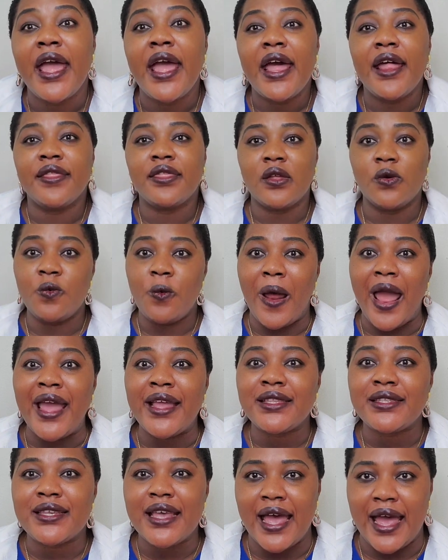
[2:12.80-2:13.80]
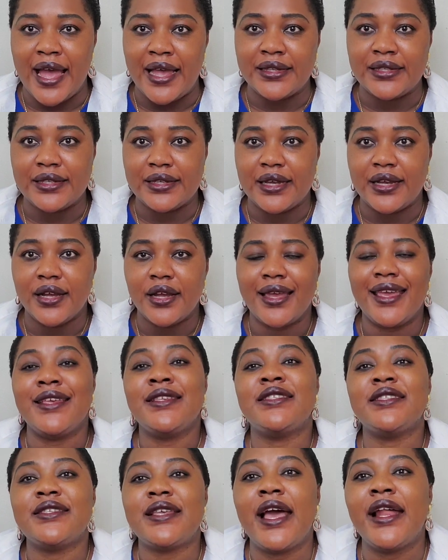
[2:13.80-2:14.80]
The right task is
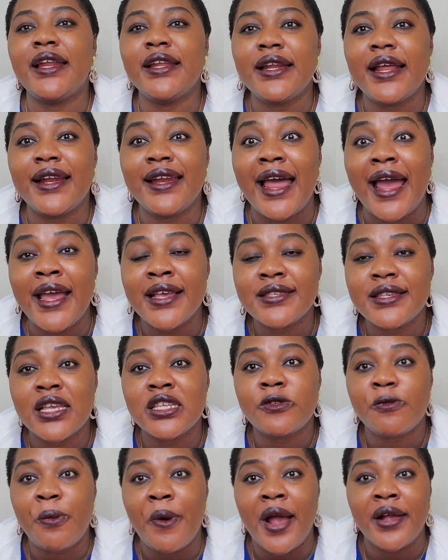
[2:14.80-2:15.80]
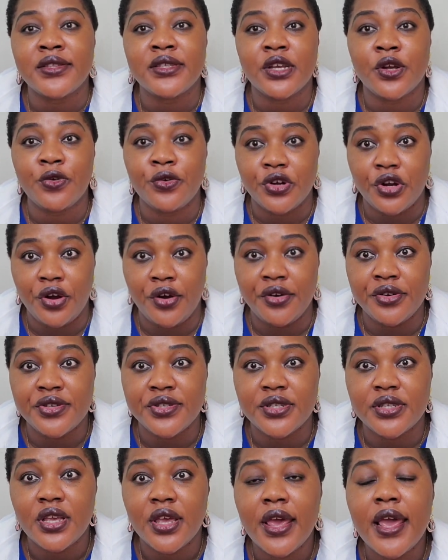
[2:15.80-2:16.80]
telling a licensed practical
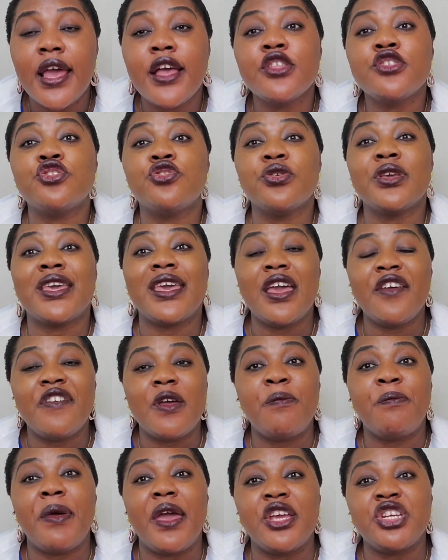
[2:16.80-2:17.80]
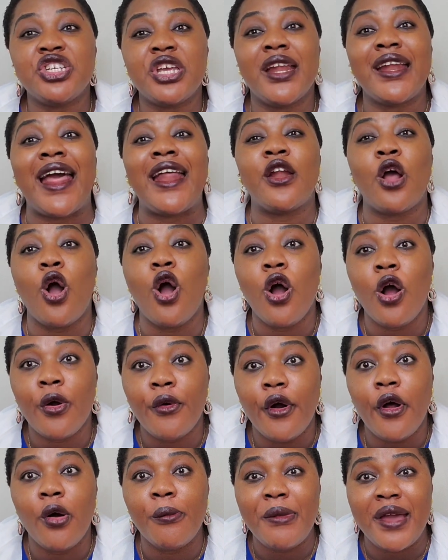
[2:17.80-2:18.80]
nurse to give a patient an
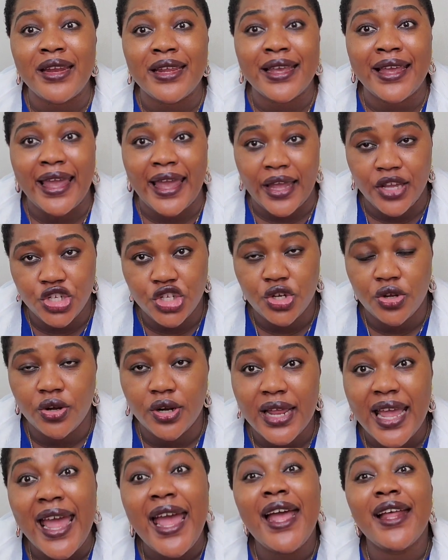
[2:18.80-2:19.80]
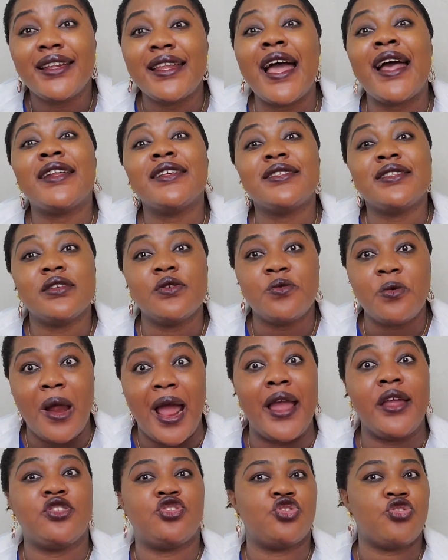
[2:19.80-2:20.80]
oral medication. That is the
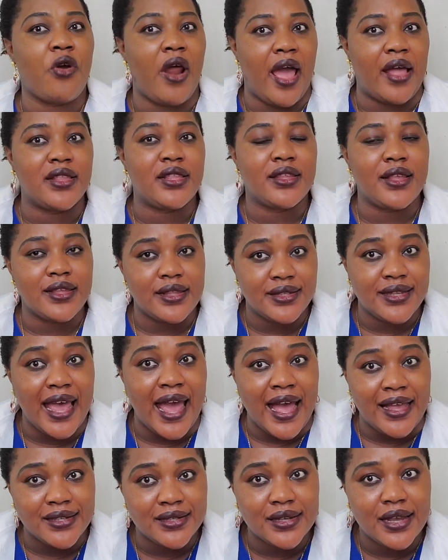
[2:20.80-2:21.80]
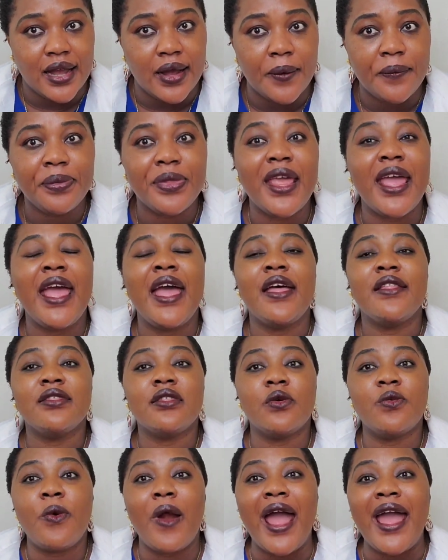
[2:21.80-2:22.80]
right task.
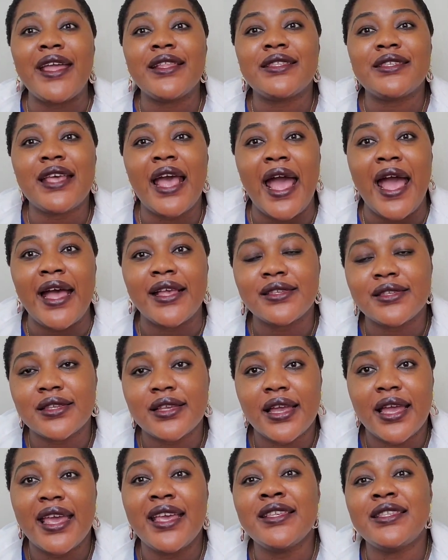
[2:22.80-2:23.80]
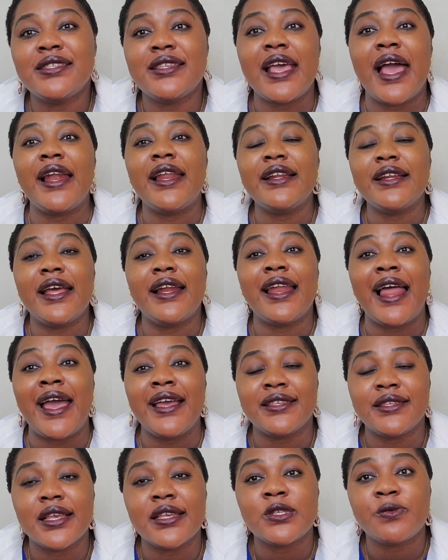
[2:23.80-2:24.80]
The right task is telling a
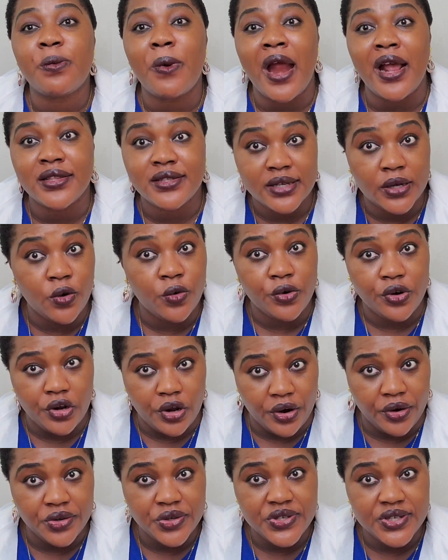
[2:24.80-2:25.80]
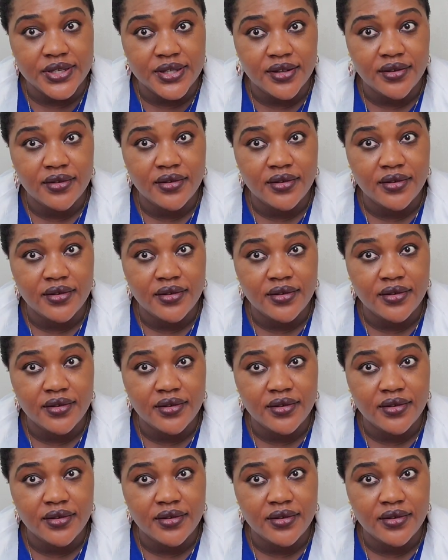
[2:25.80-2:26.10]
licensed practical nurse